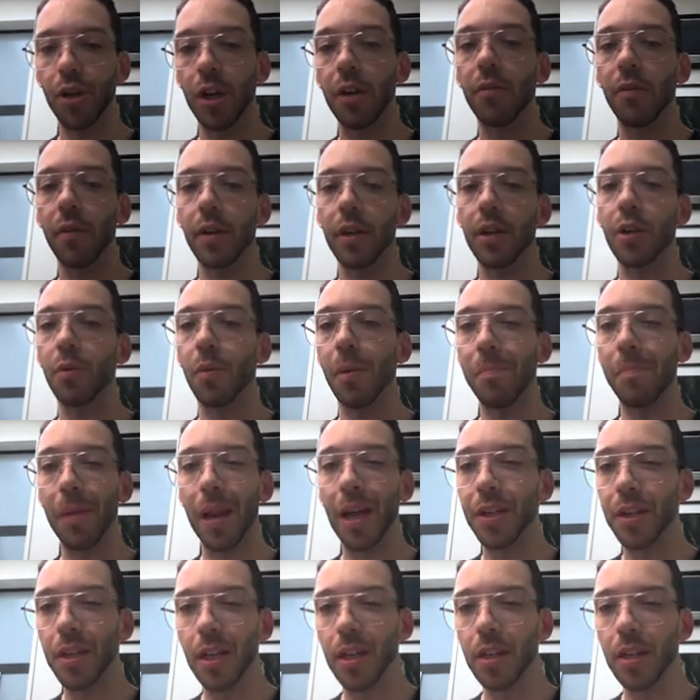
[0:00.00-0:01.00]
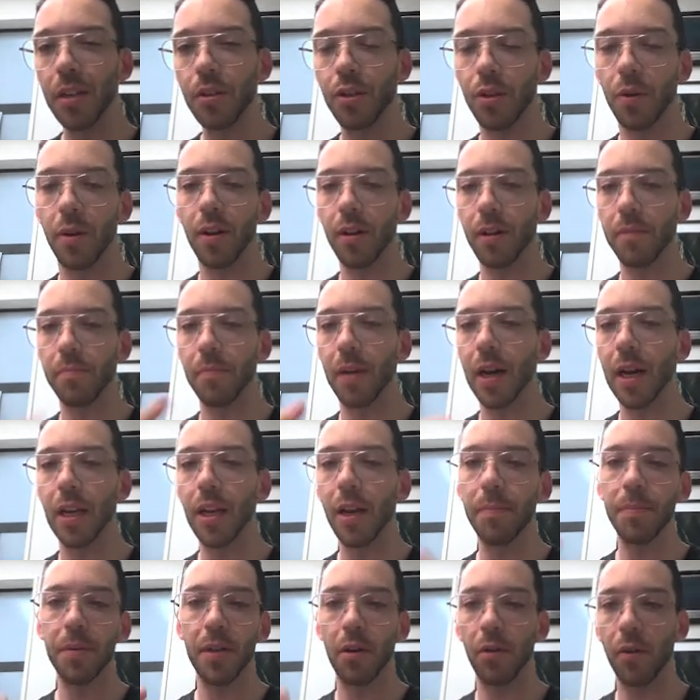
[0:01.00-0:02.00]
generally do a blunt end. So in my
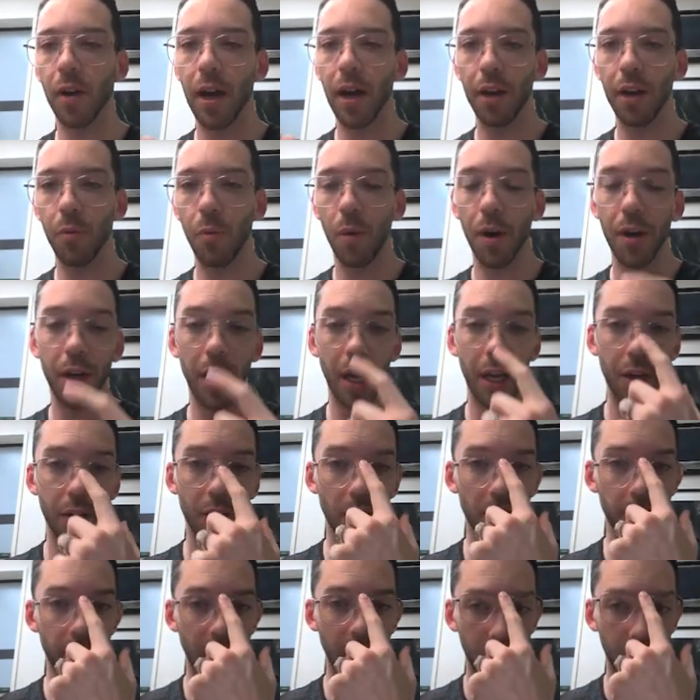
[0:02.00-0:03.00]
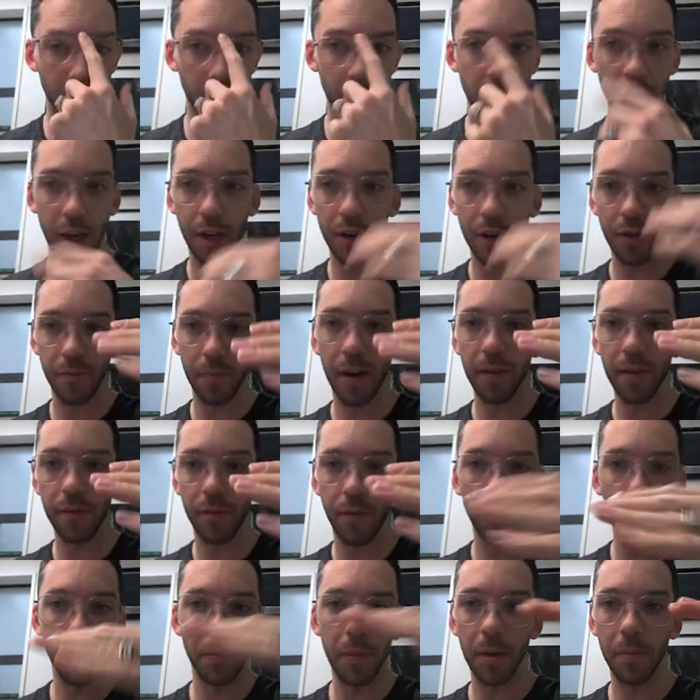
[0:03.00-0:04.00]
ellipse, I'll cut one end off outside of my
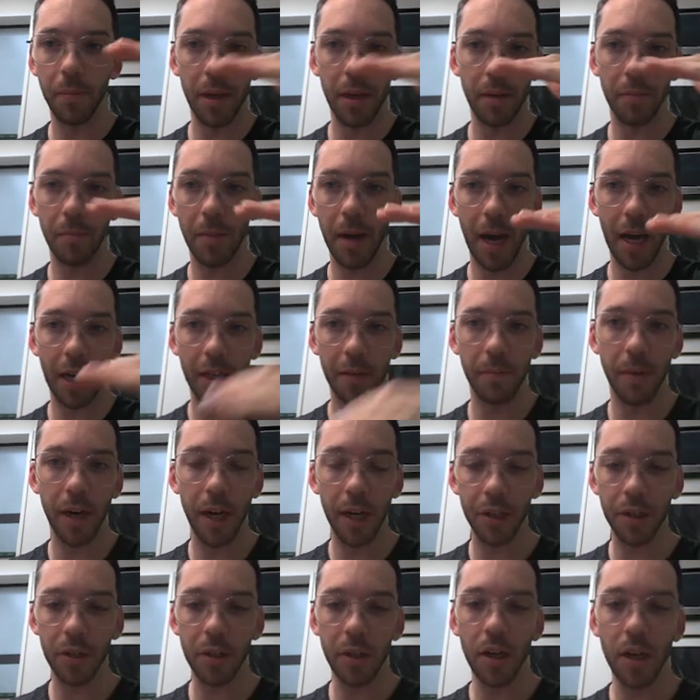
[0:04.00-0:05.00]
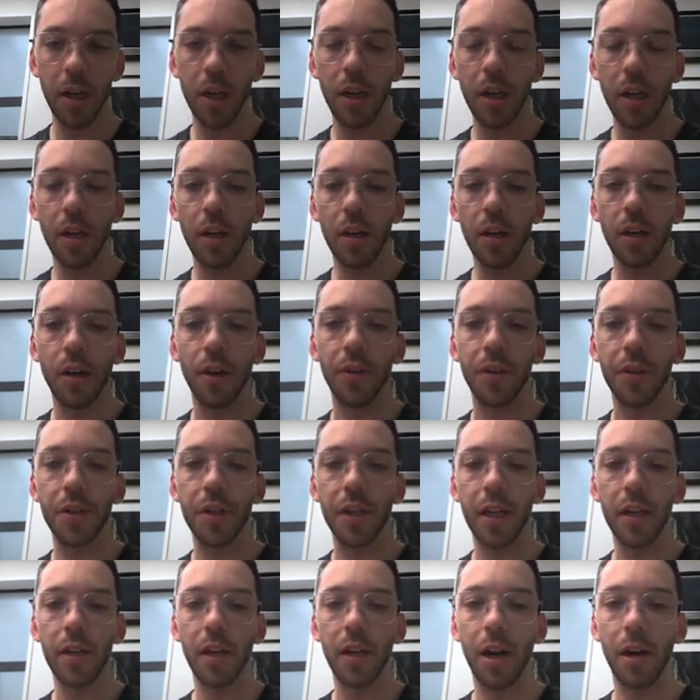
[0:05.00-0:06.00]
4mm marked margin on the
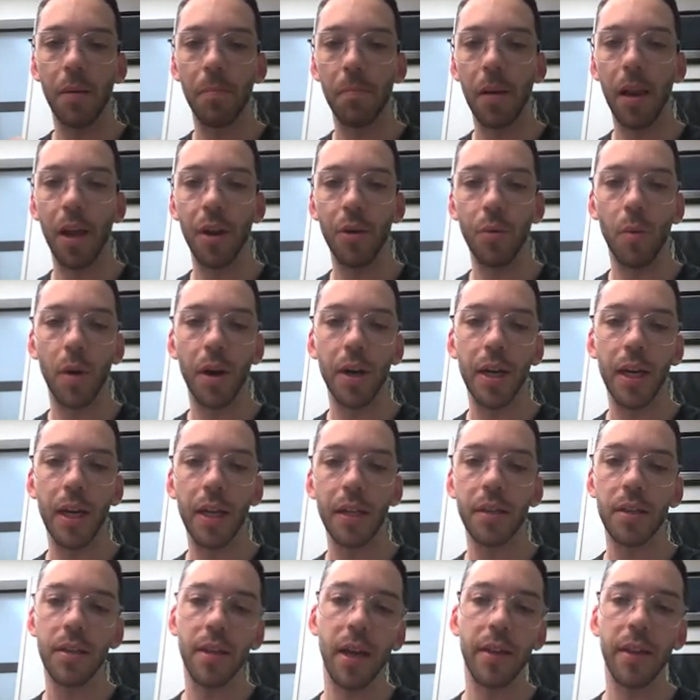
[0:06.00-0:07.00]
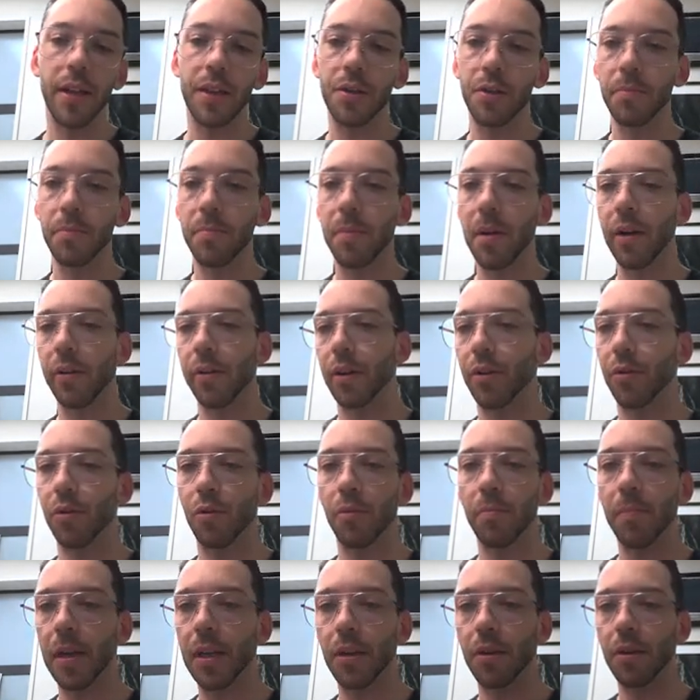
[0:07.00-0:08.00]
skin. I'll blunt one end, say that's superior
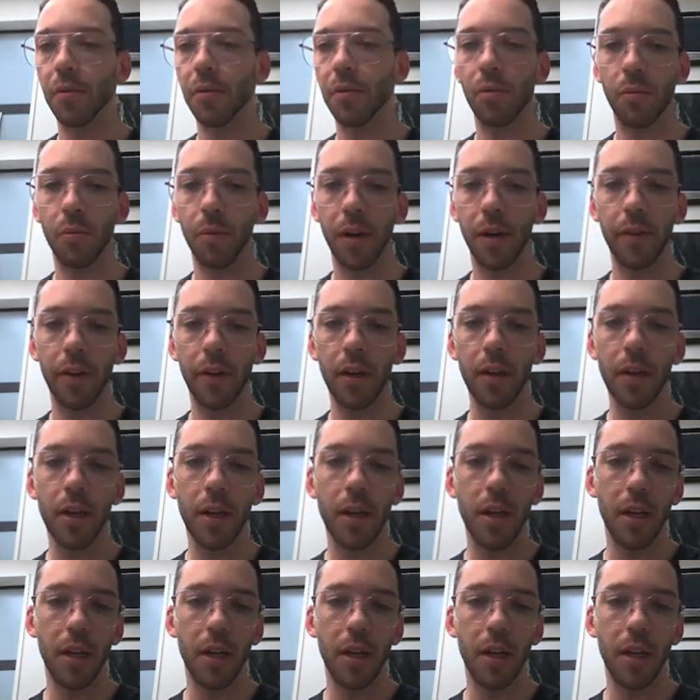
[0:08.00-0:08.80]
or medial or whatever.